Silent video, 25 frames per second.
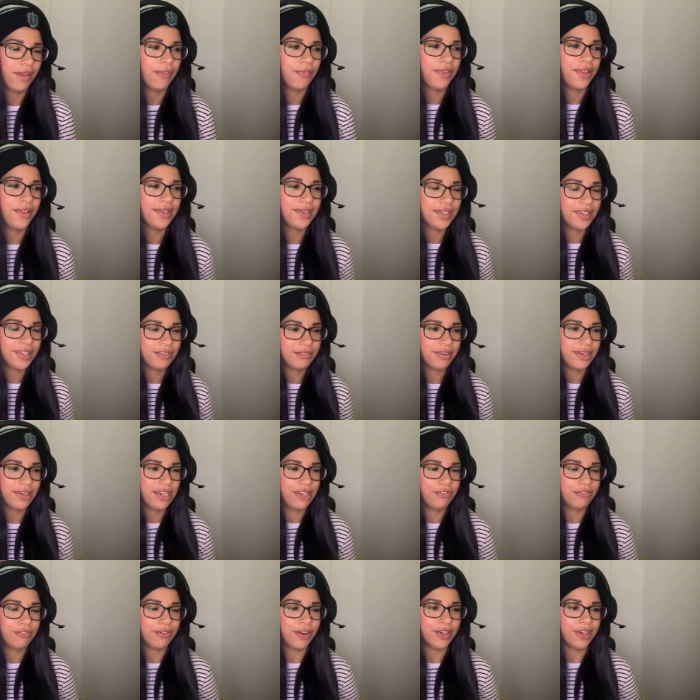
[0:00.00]
This is
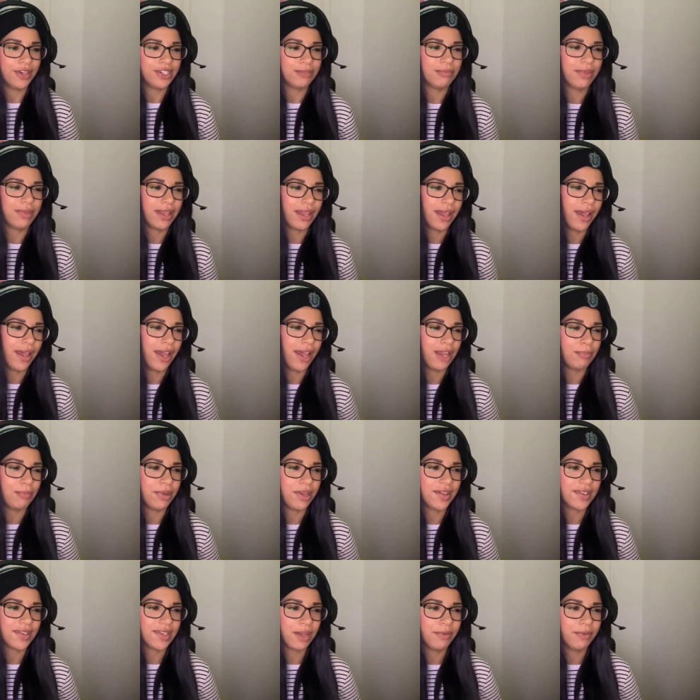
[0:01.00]
really fresh in my head
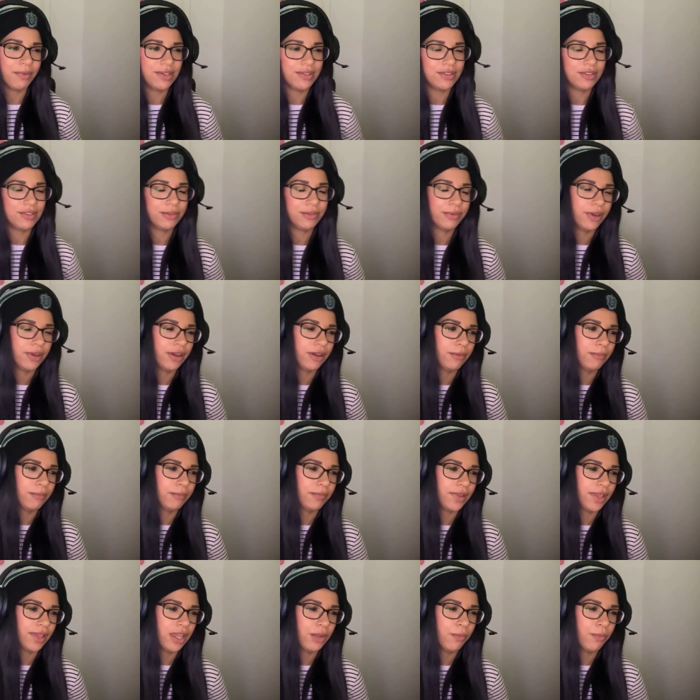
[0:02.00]
because I went to
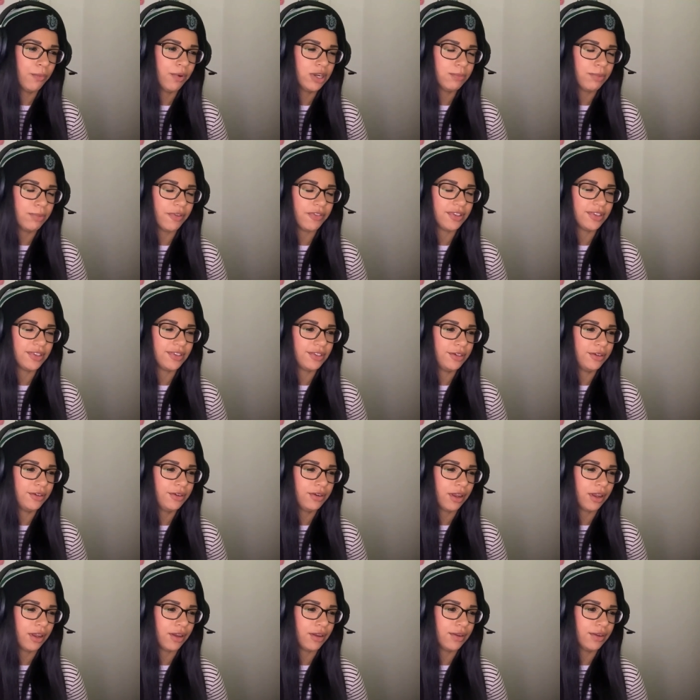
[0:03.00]
um, the Warner Brothers
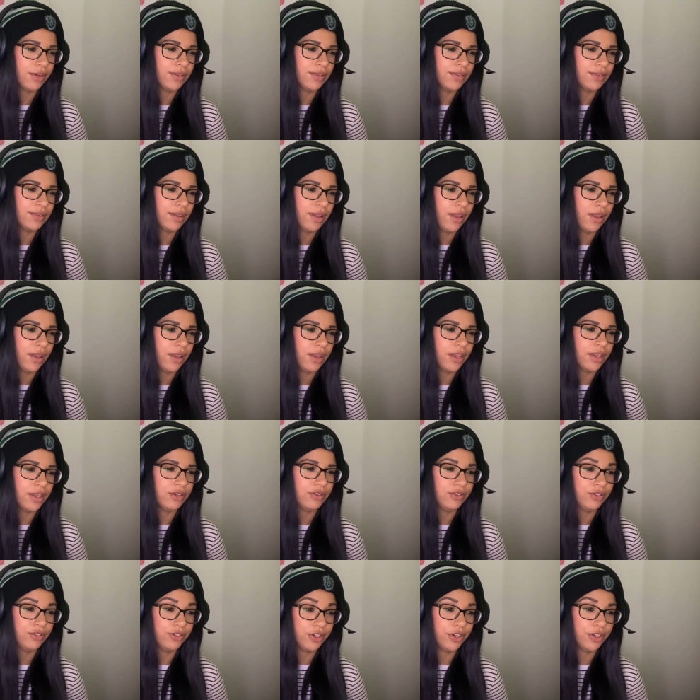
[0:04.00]
Studios
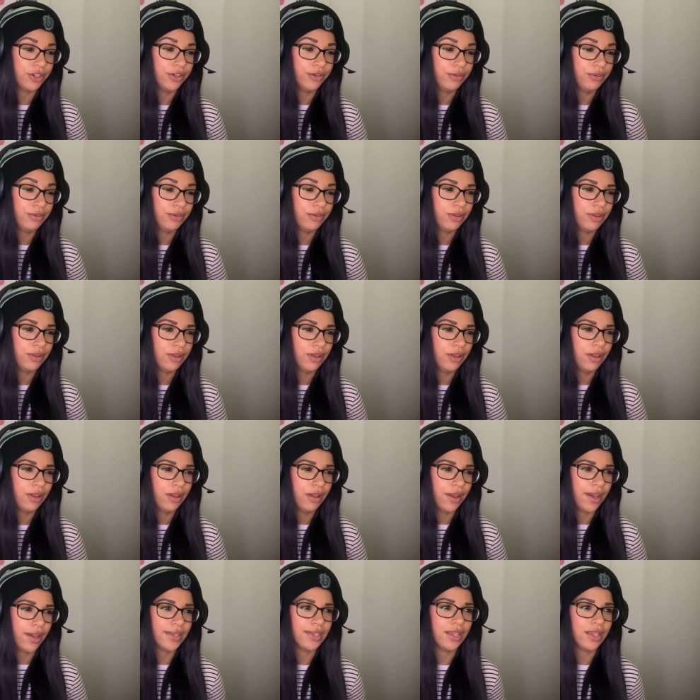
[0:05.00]
in June,
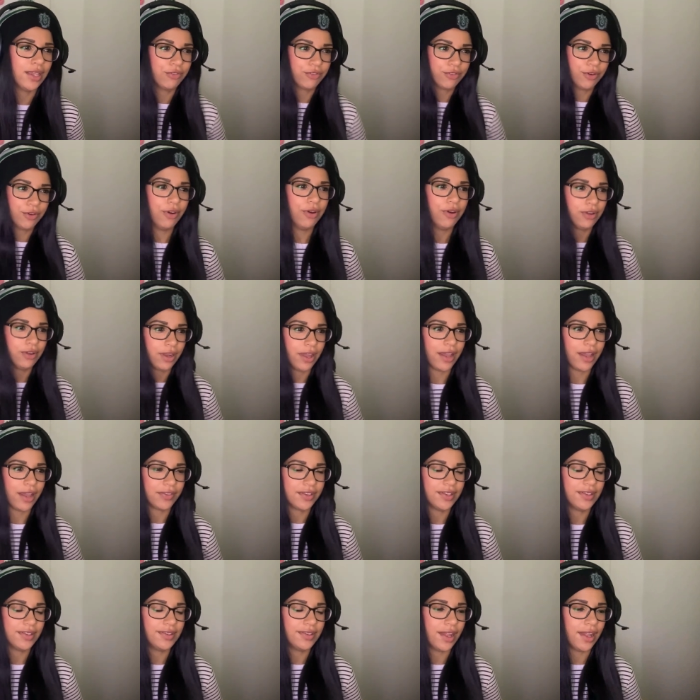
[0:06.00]
and they've got like
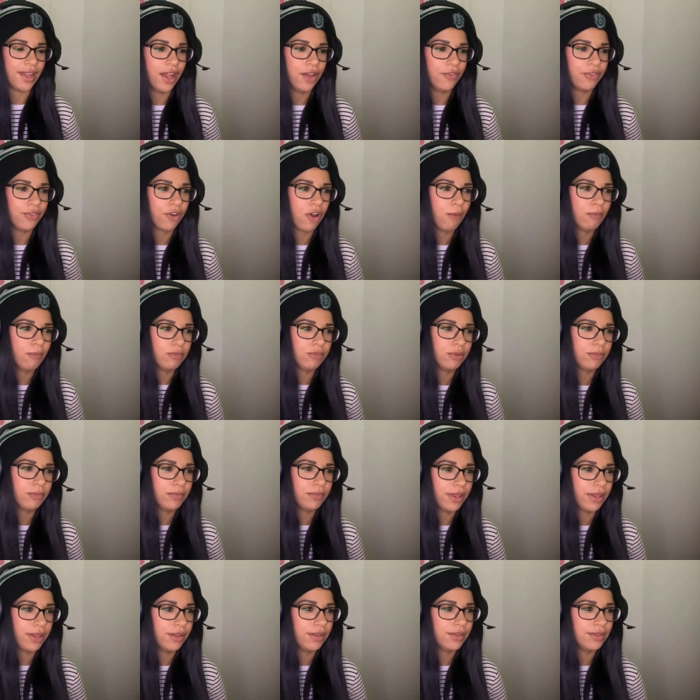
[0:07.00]
the set of the common room
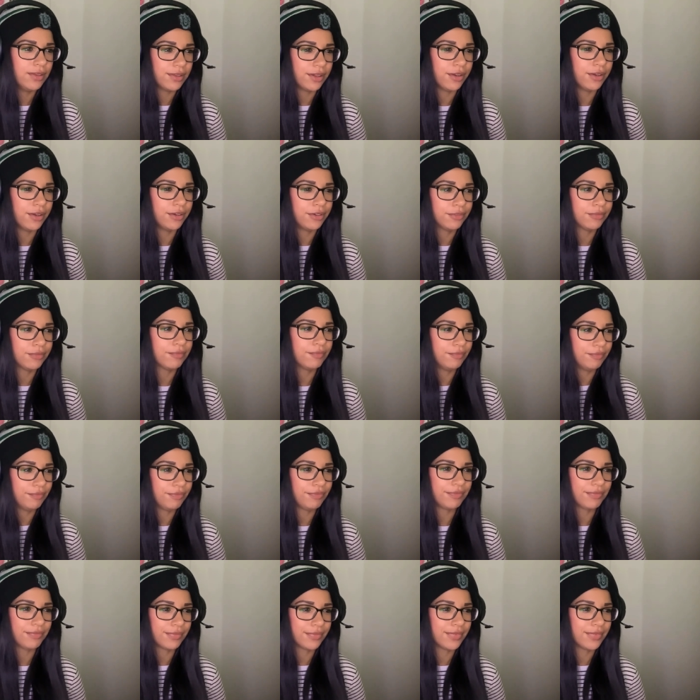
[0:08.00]
there, so
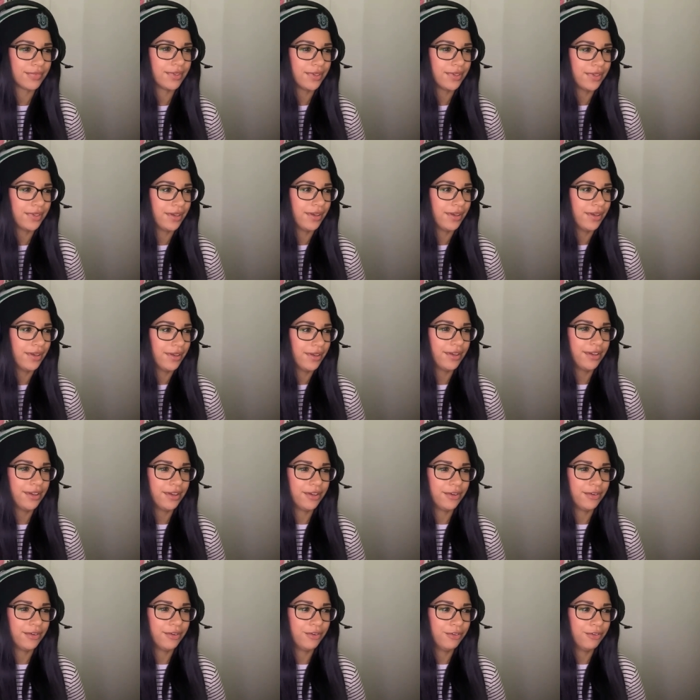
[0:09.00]

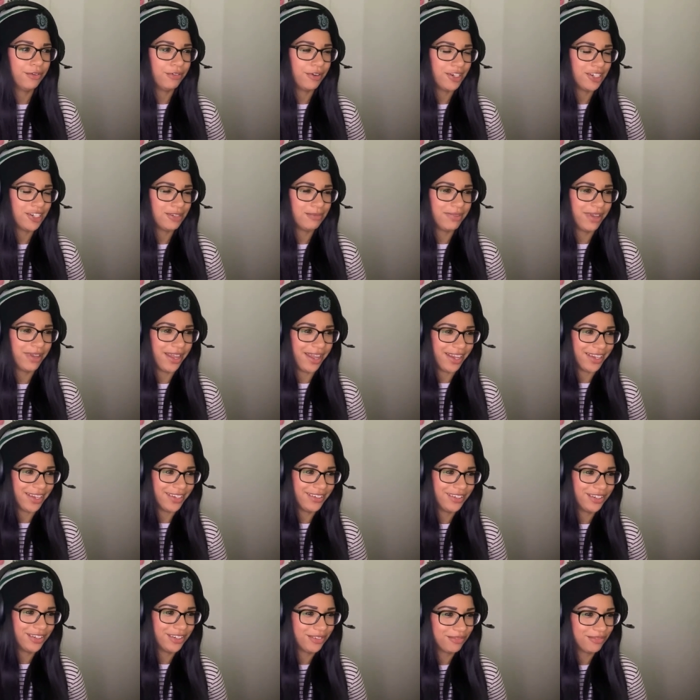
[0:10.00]
all fresh in my
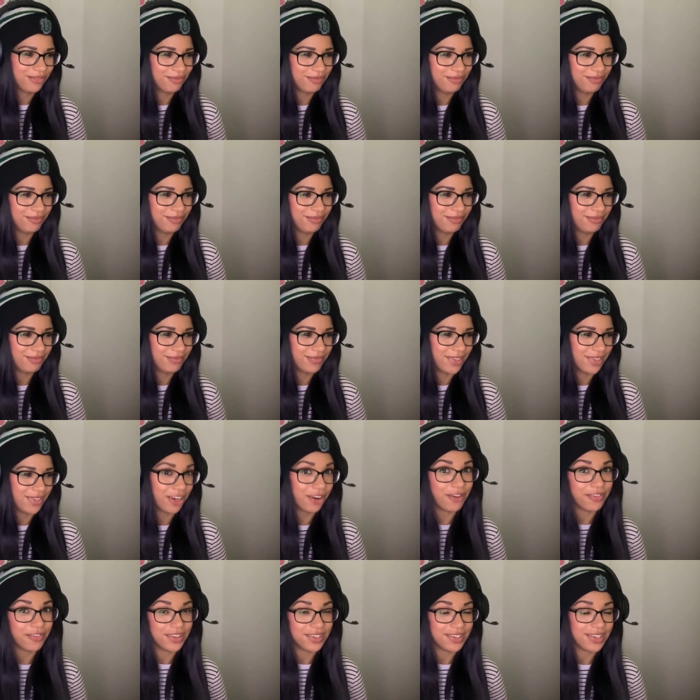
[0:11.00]
head. I
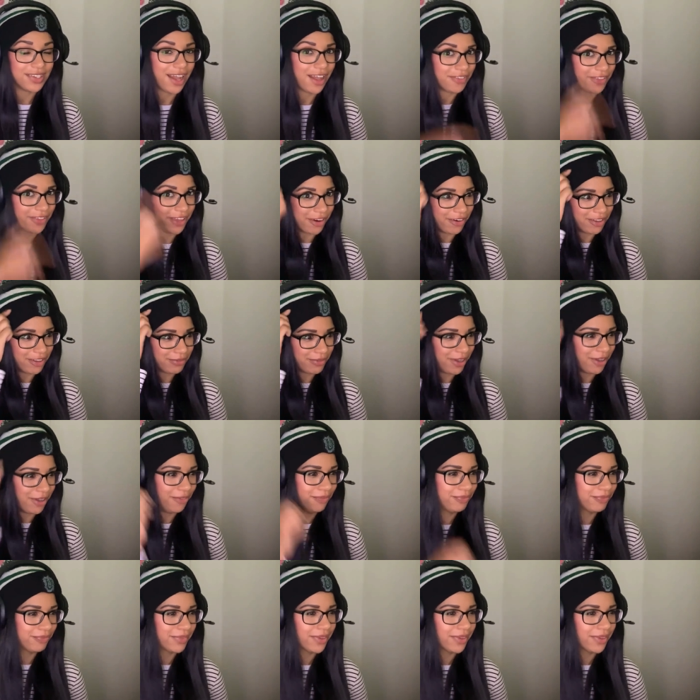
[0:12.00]
got this hat there as well.